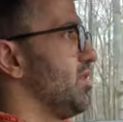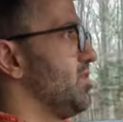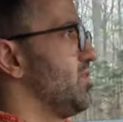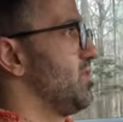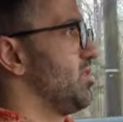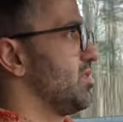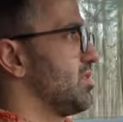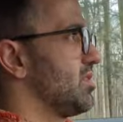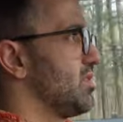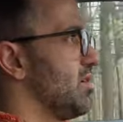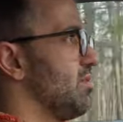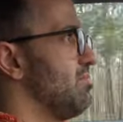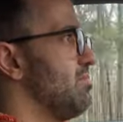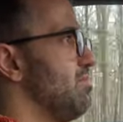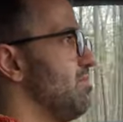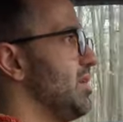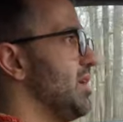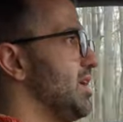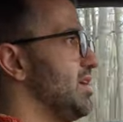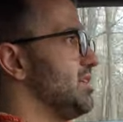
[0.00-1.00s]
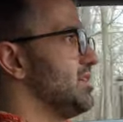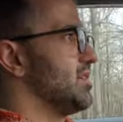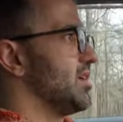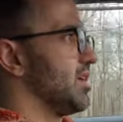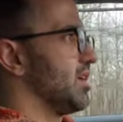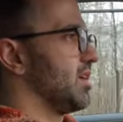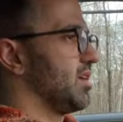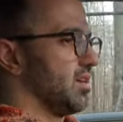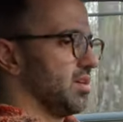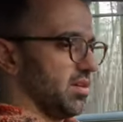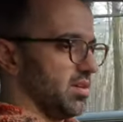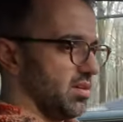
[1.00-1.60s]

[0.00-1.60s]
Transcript: is just amazing.